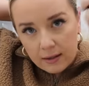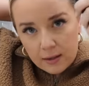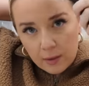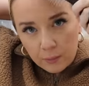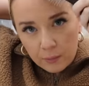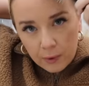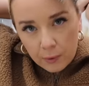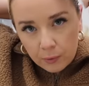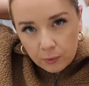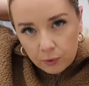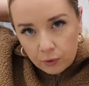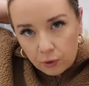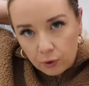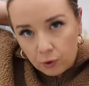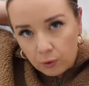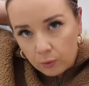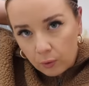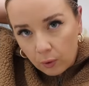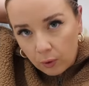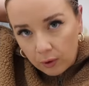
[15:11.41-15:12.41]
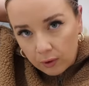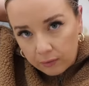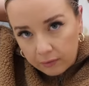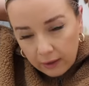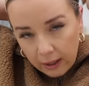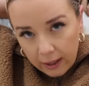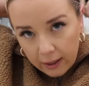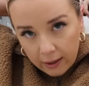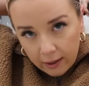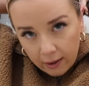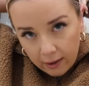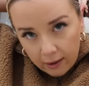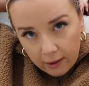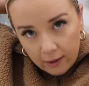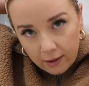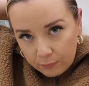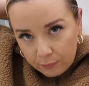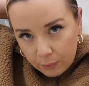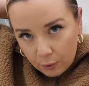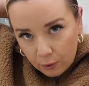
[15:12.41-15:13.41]
Some people do more of like
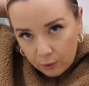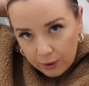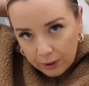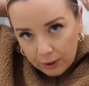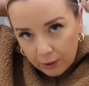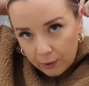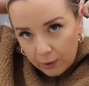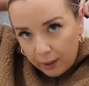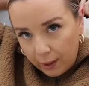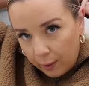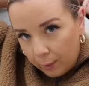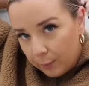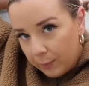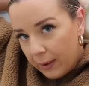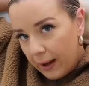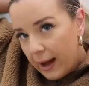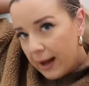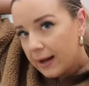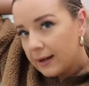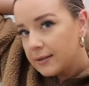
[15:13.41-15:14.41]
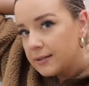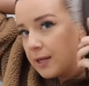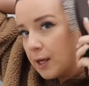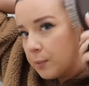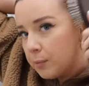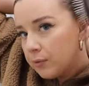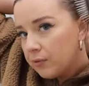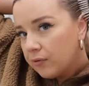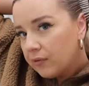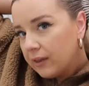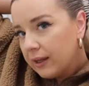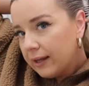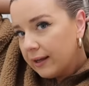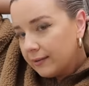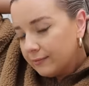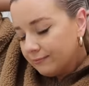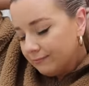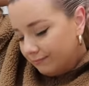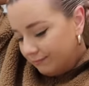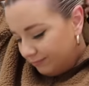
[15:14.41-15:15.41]
a pulling your hair back type of
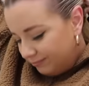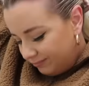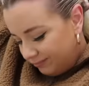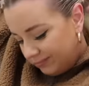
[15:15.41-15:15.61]
thing.